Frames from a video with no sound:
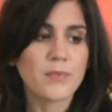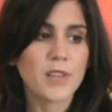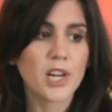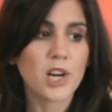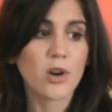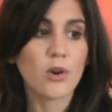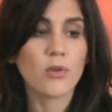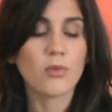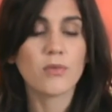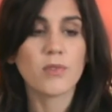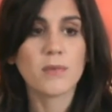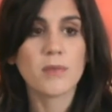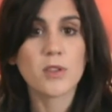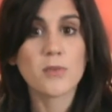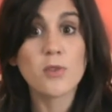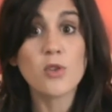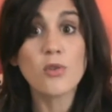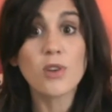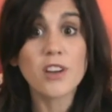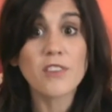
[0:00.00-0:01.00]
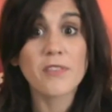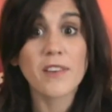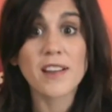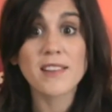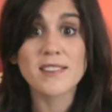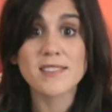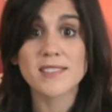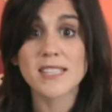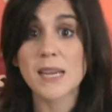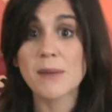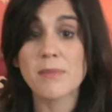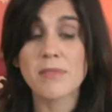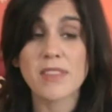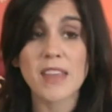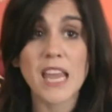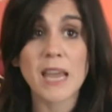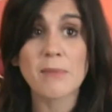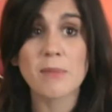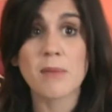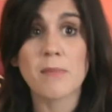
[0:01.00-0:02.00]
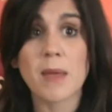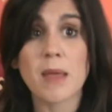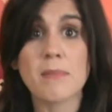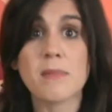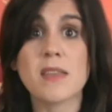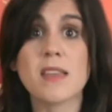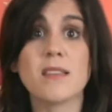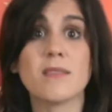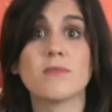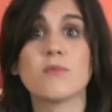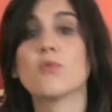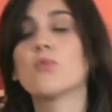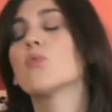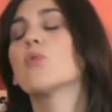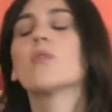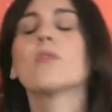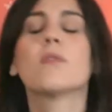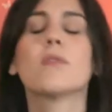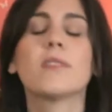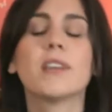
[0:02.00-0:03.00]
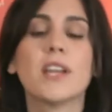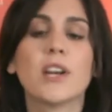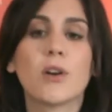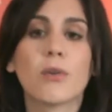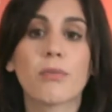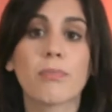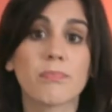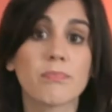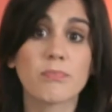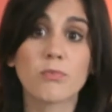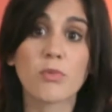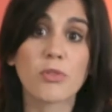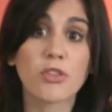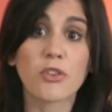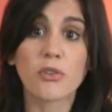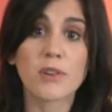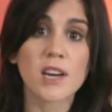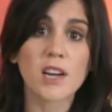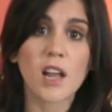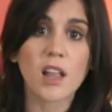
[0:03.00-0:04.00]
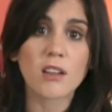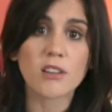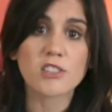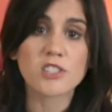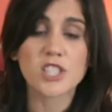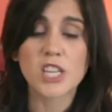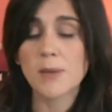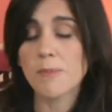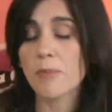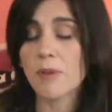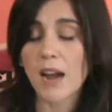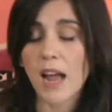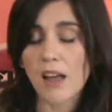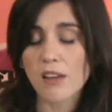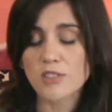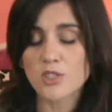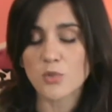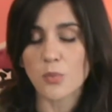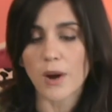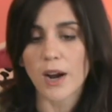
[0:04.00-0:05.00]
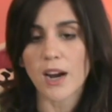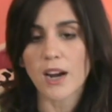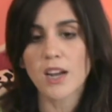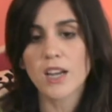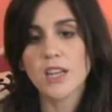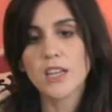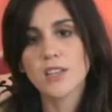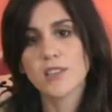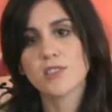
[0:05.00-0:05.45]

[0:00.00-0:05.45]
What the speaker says: you know, you could find the same thing, but maybe, you know, $30 cheaper elsewhere.